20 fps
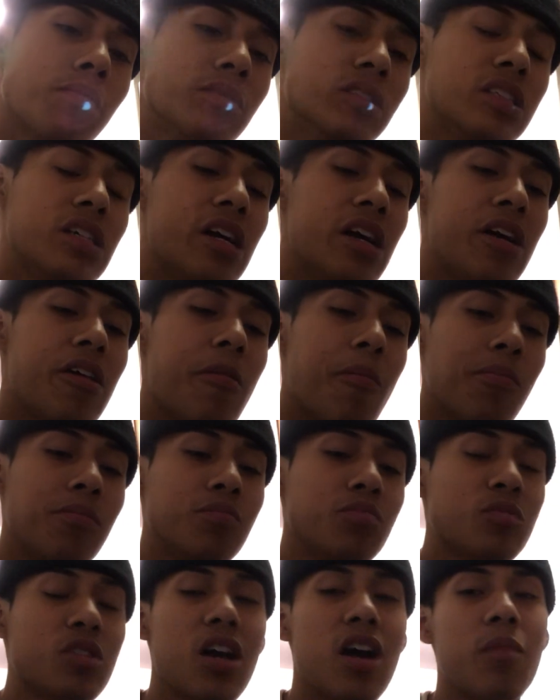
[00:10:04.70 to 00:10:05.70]
and
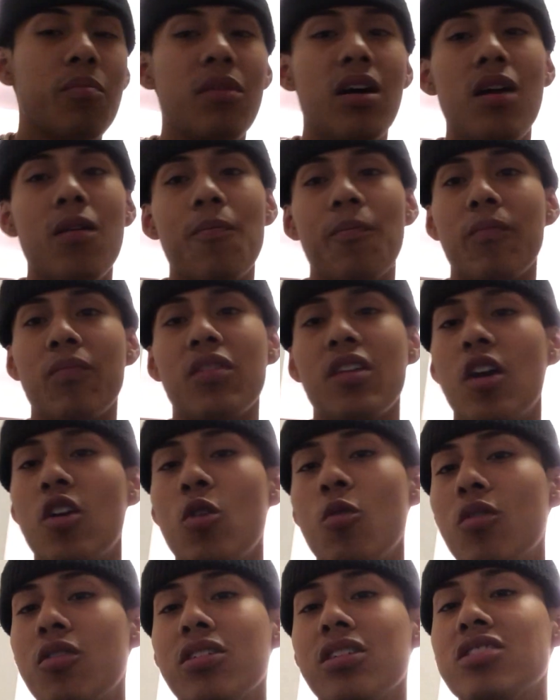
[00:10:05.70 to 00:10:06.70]
I don't
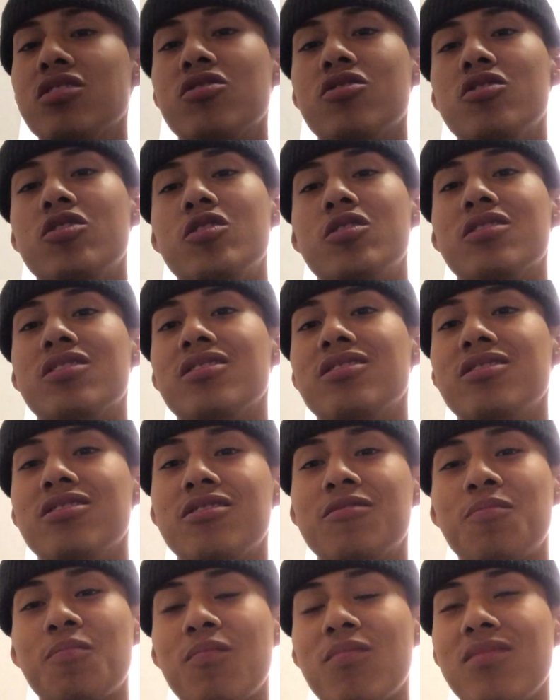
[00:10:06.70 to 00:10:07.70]
want to get surgery because
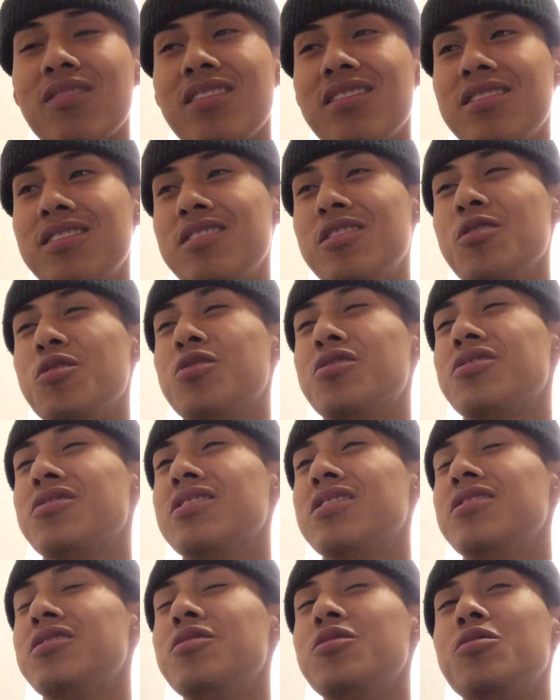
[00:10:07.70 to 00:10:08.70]

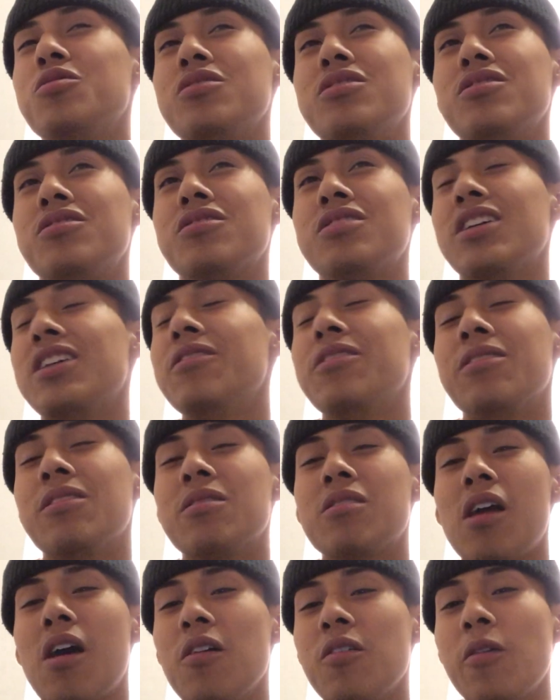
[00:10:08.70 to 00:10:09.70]
it's scary.
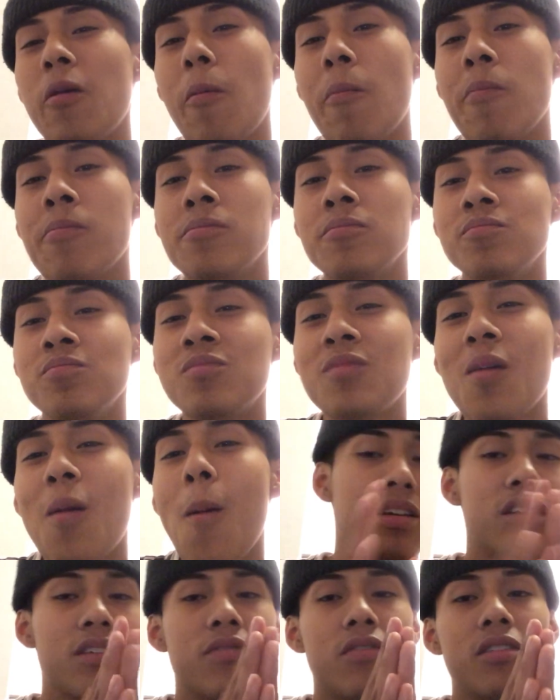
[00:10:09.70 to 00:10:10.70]
I don't know.
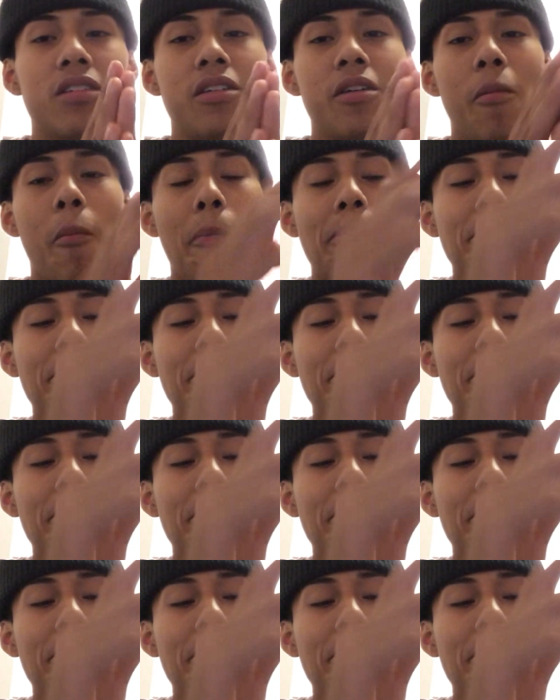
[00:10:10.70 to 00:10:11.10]
Thankfully,